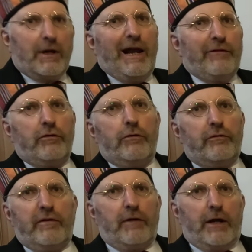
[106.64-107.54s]
classical
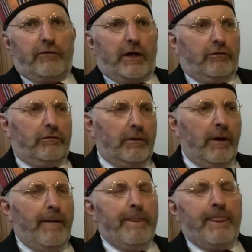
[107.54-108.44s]
civilization.
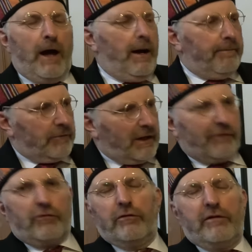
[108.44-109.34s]

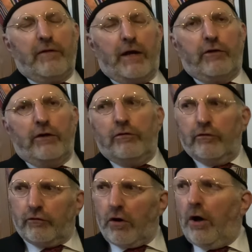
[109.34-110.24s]
Classical civilization
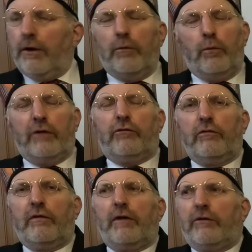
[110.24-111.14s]
has gone and
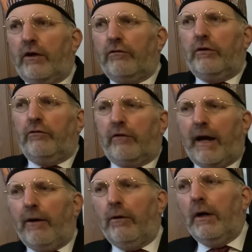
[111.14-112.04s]
Western civilization is
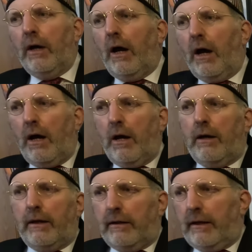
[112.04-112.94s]
now
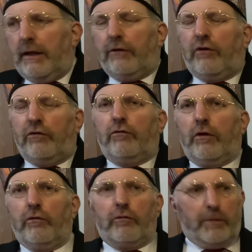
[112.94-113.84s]
in
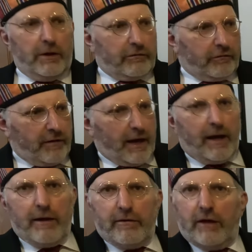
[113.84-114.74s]
existence, but
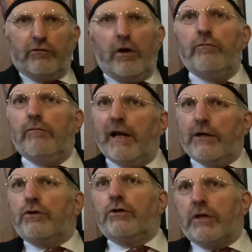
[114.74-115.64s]
there's no
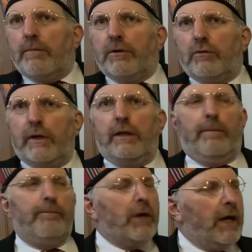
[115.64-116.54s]
relationship between
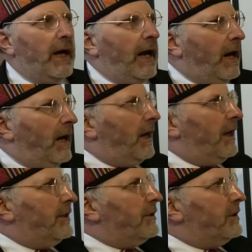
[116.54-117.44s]
them.
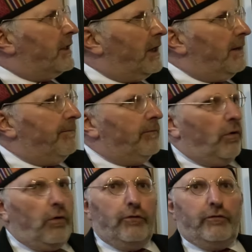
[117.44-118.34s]
And
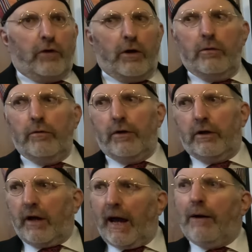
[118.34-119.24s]
also
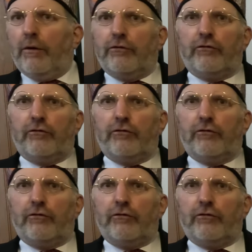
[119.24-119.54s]
that our